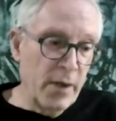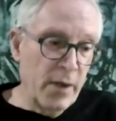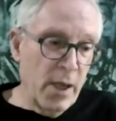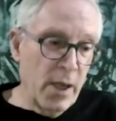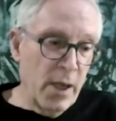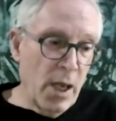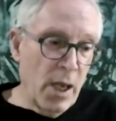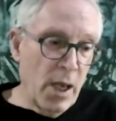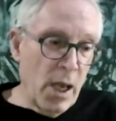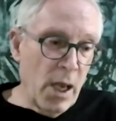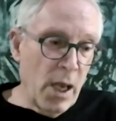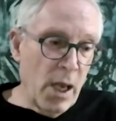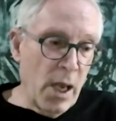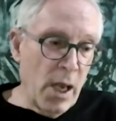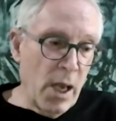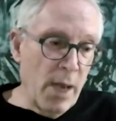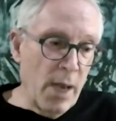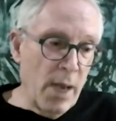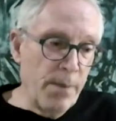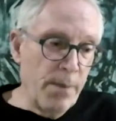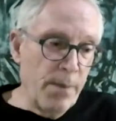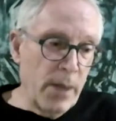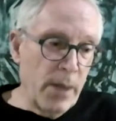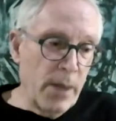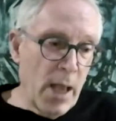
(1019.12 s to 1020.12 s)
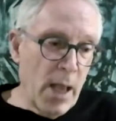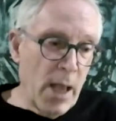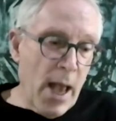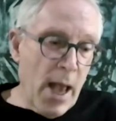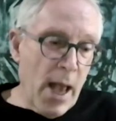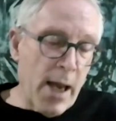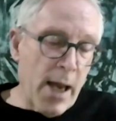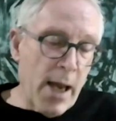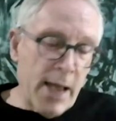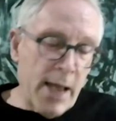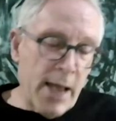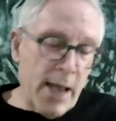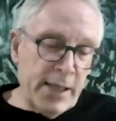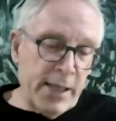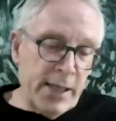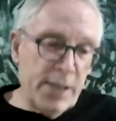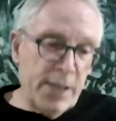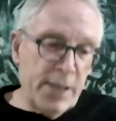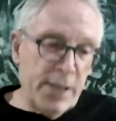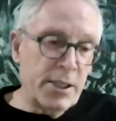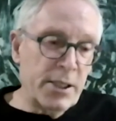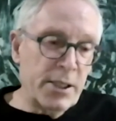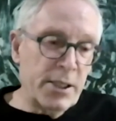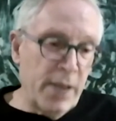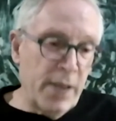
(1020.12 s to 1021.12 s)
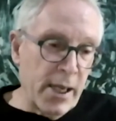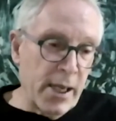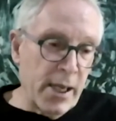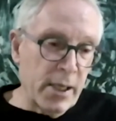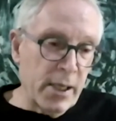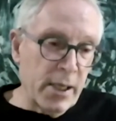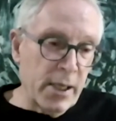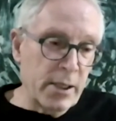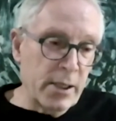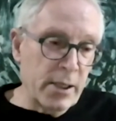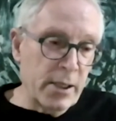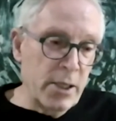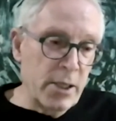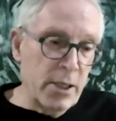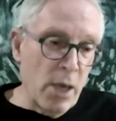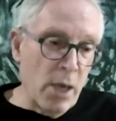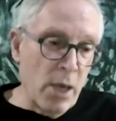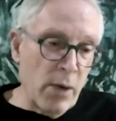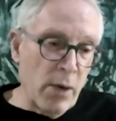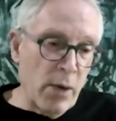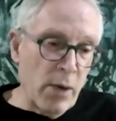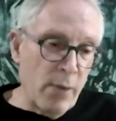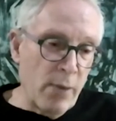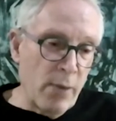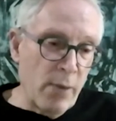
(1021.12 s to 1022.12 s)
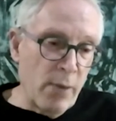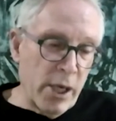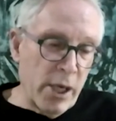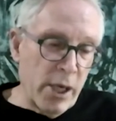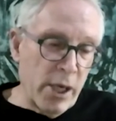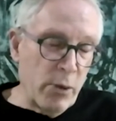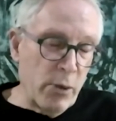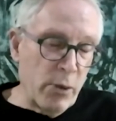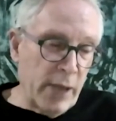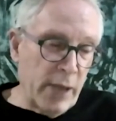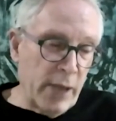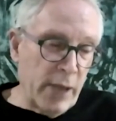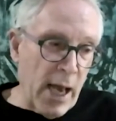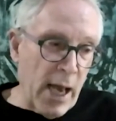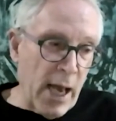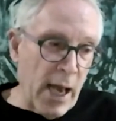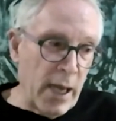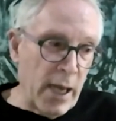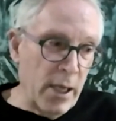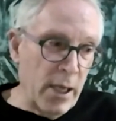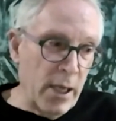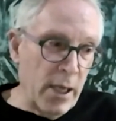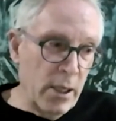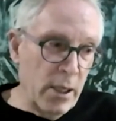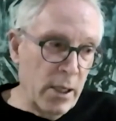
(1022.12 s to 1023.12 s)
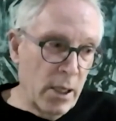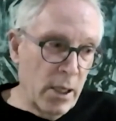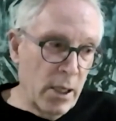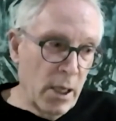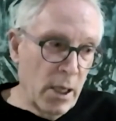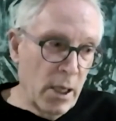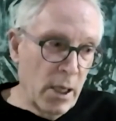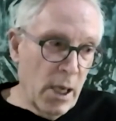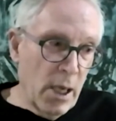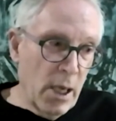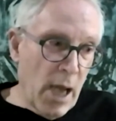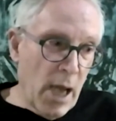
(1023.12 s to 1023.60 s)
And I tend to think, you know, when I'm working with colour, I